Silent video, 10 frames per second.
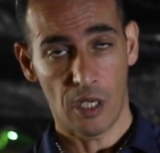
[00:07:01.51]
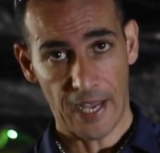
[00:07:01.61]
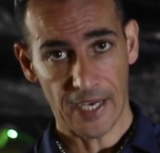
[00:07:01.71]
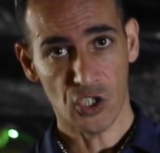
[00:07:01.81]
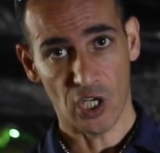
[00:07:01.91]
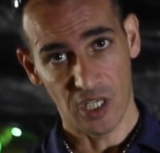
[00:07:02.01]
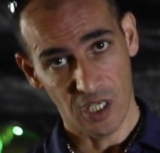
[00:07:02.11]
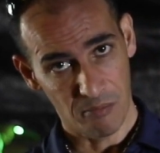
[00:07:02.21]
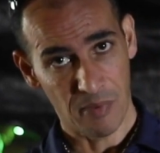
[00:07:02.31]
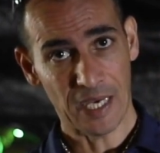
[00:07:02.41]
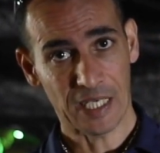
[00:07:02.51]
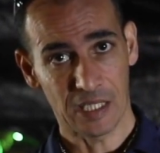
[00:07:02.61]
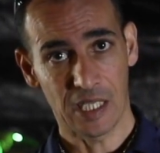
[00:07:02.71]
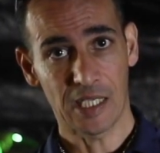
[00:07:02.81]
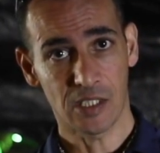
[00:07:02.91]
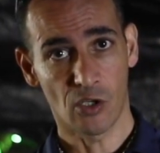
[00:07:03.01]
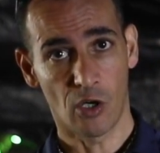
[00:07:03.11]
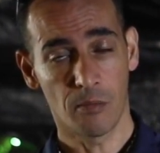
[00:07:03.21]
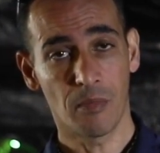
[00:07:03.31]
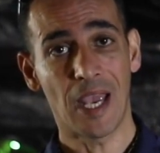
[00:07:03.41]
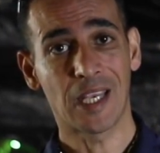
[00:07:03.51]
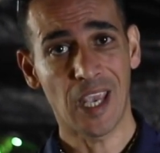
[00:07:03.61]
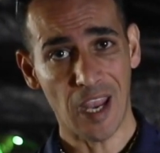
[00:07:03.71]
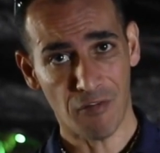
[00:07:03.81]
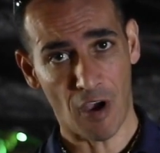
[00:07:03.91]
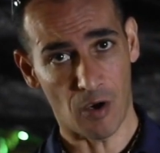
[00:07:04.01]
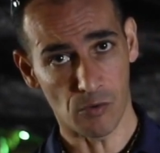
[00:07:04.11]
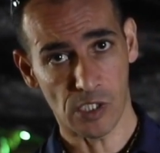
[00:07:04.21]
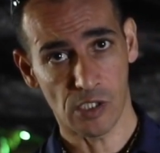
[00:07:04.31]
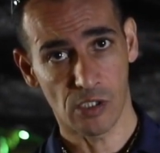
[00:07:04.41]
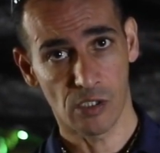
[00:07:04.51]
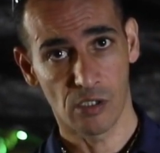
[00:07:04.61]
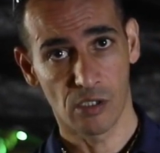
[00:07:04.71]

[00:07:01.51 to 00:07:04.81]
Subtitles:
actually, back at that time, a cave house.